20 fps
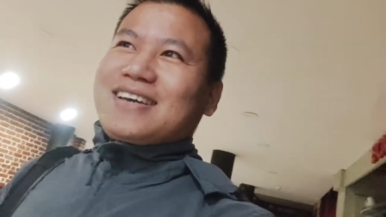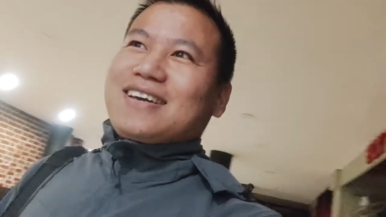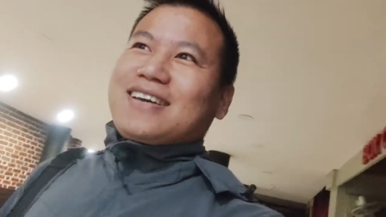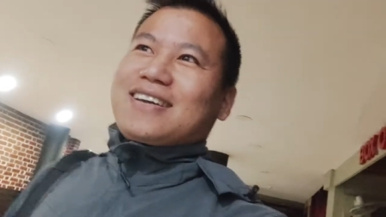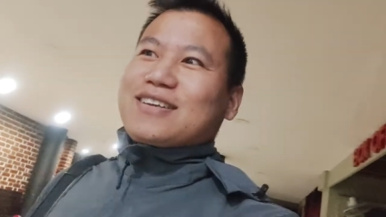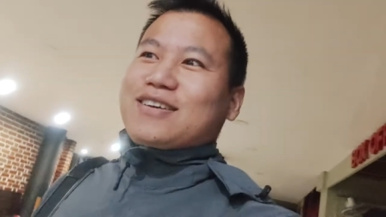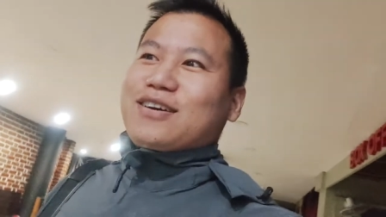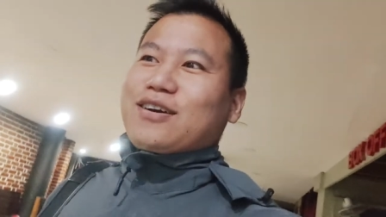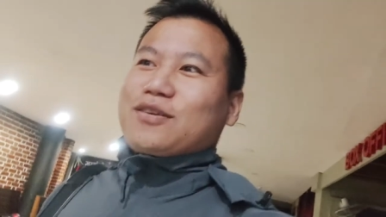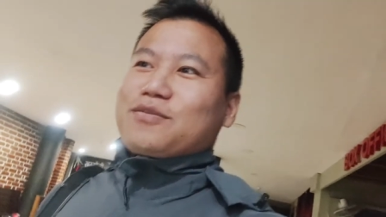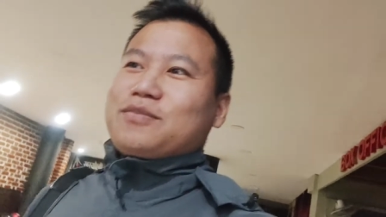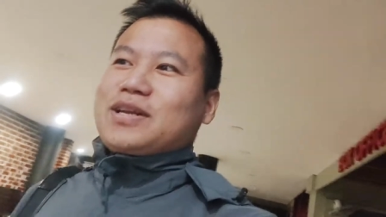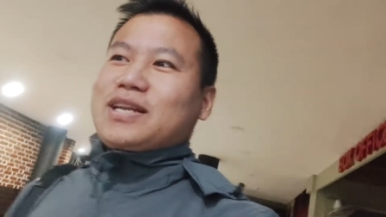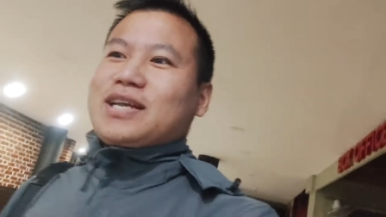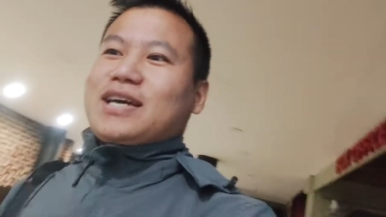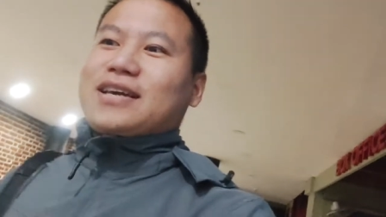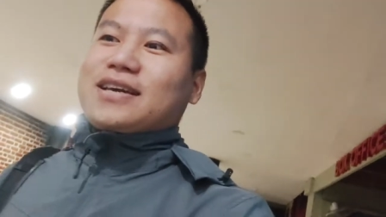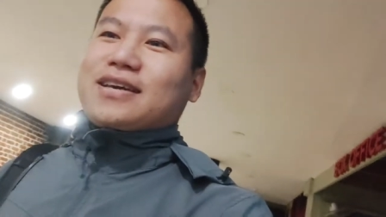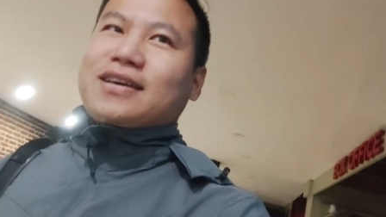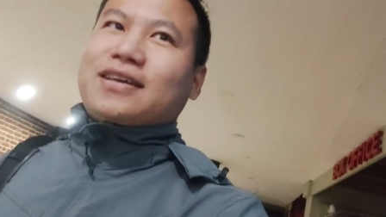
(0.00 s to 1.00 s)
It got me
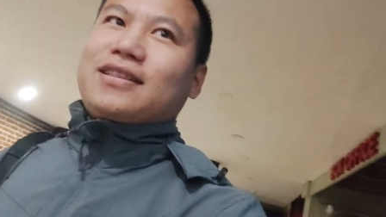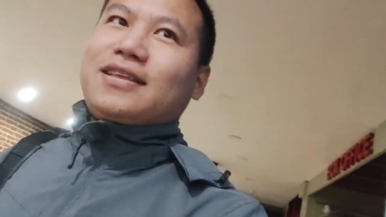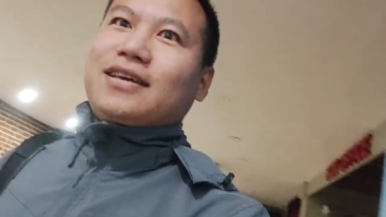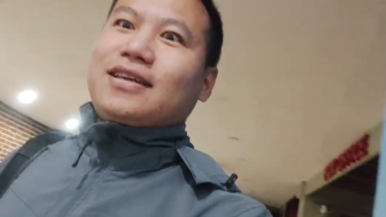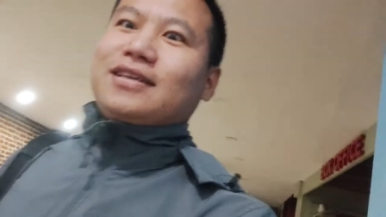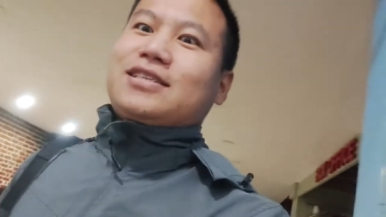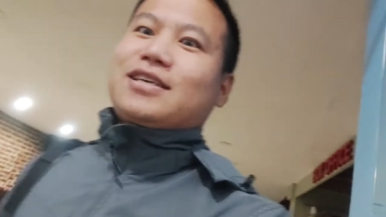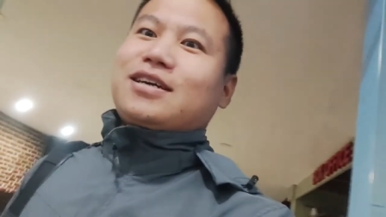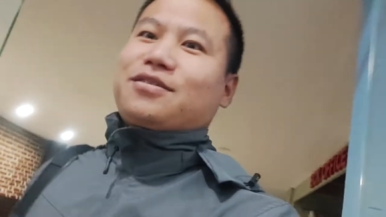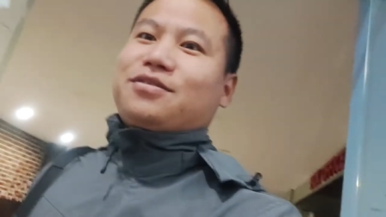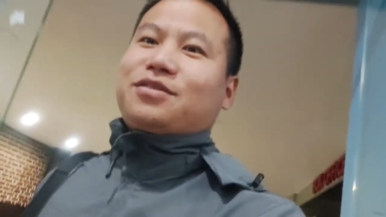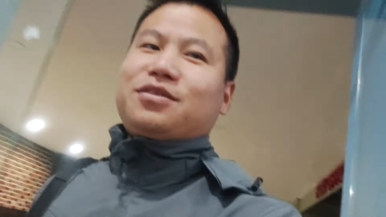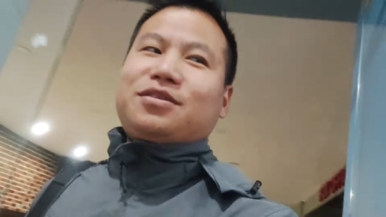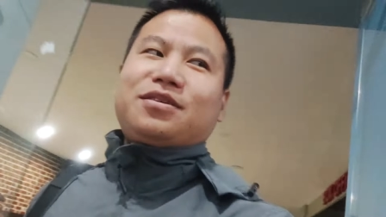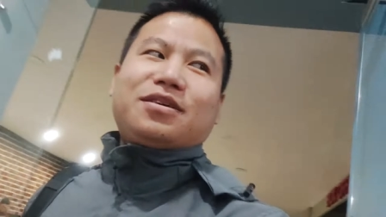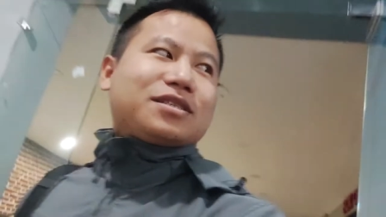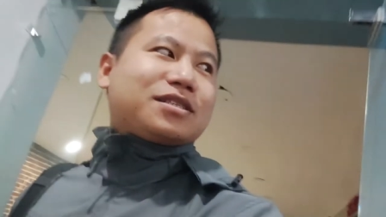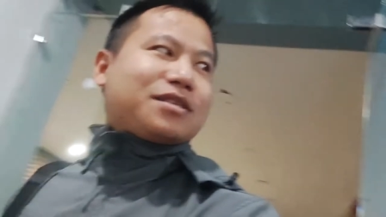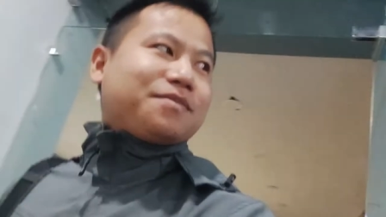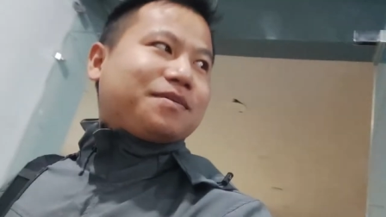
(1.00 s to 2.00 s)
like deja vu
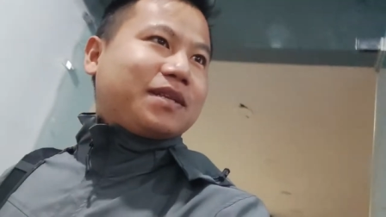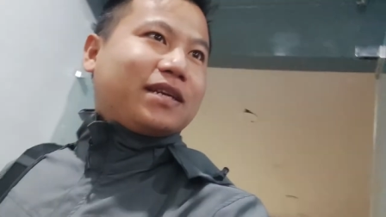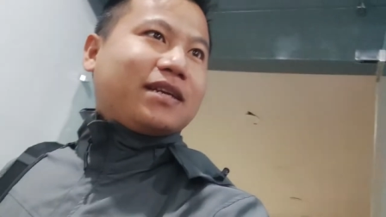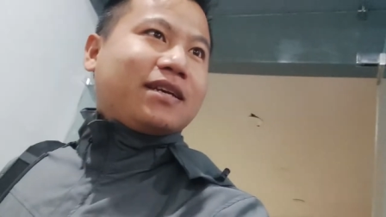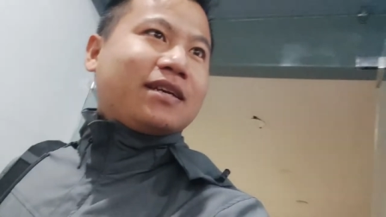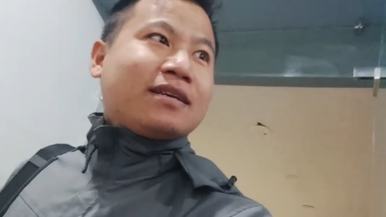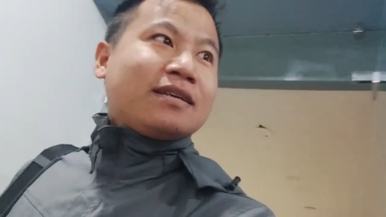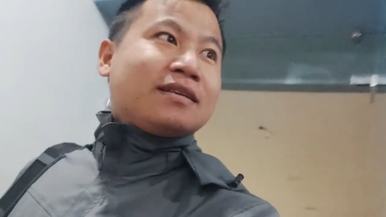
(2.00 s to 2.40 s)
or something.